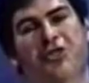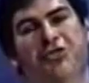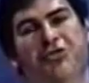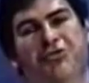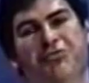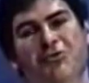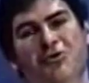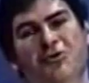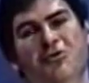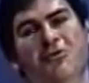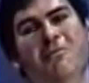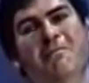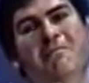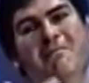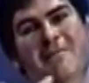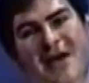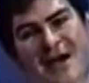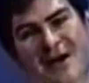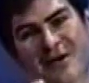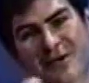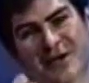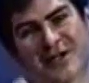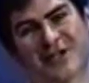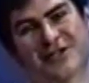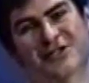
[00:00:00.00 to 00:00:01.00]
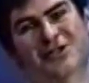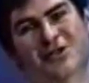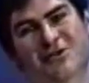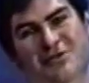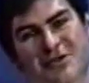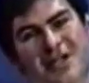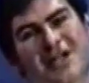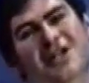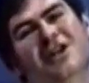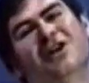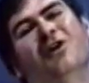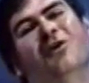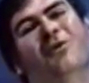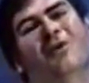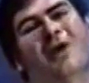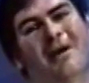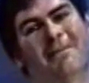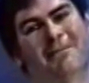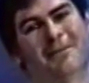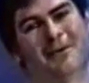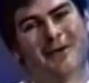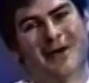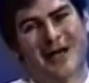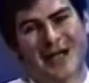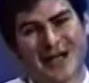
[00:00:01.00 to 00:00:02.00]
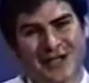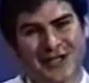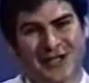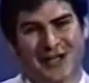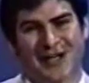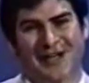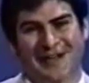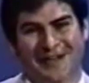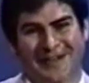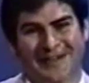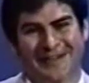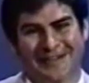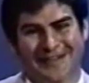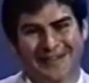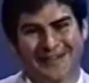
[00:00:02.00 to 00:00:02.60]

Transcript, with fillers: through Mary's unique cooperation.